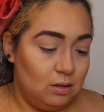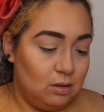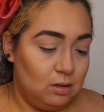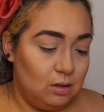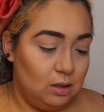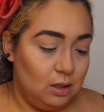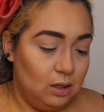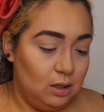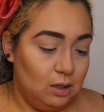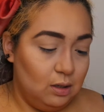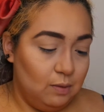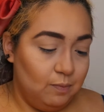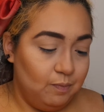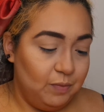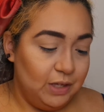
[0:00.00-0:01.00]
Let's see.
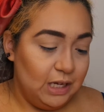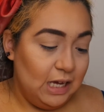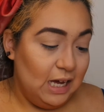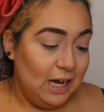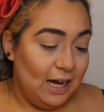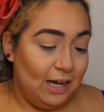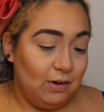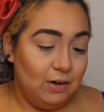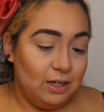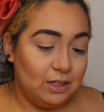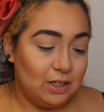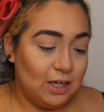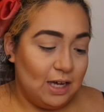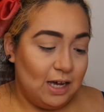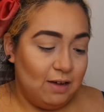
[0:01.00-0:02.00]
I don't
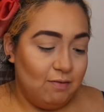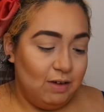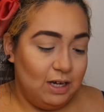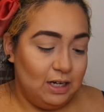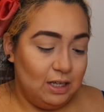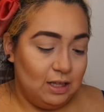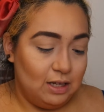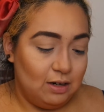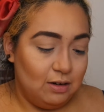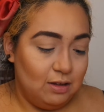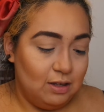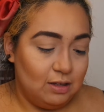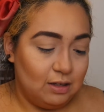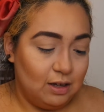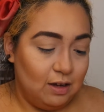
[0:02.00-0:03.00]
actually have any that are
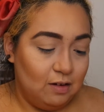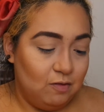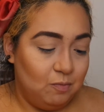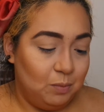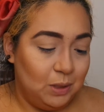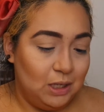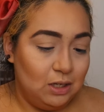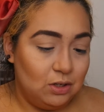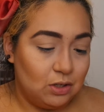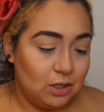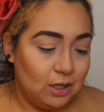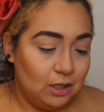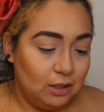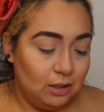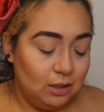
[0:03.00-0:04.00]
this kind of peach
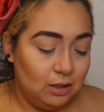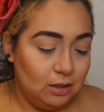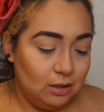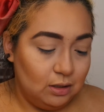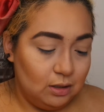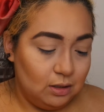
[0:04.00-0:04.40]
colored.